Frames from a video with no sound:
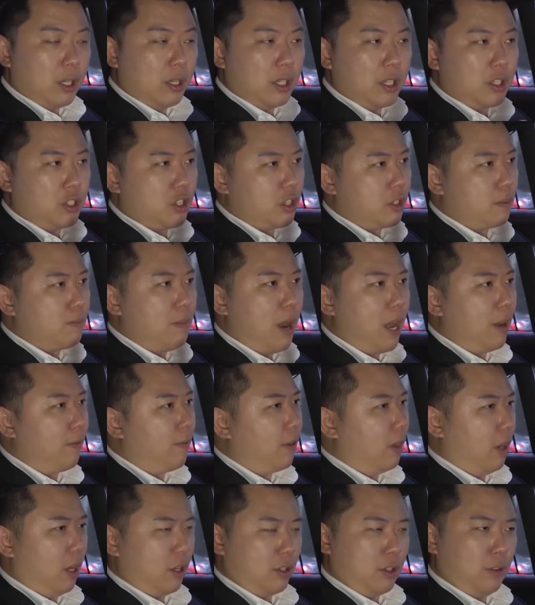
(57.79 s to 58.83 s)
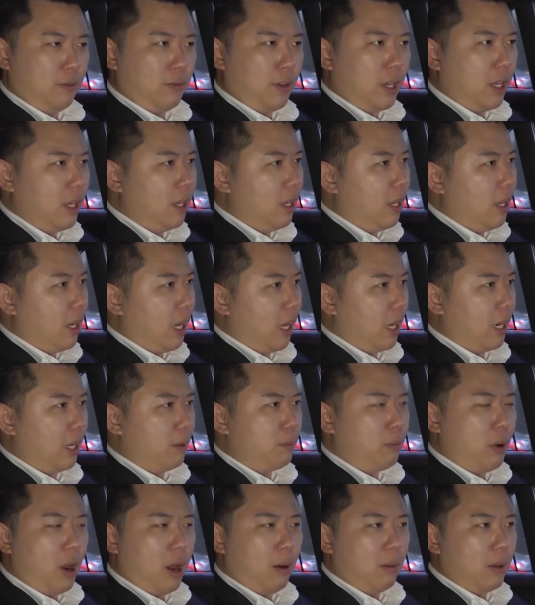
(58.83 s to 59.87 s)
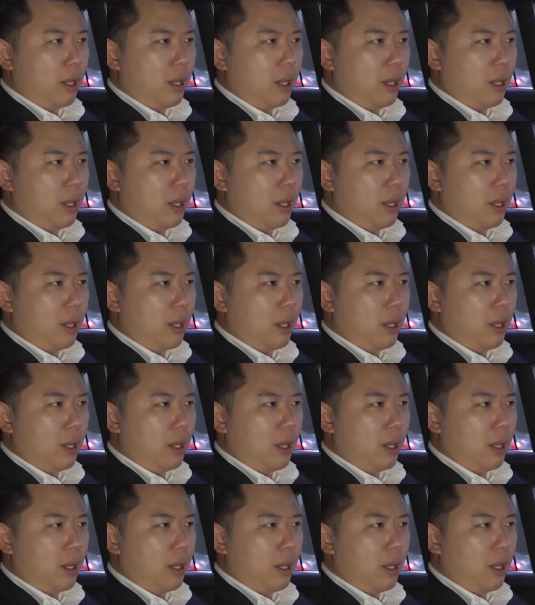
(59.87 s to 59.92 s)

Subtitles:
and this is just my philosophy, and a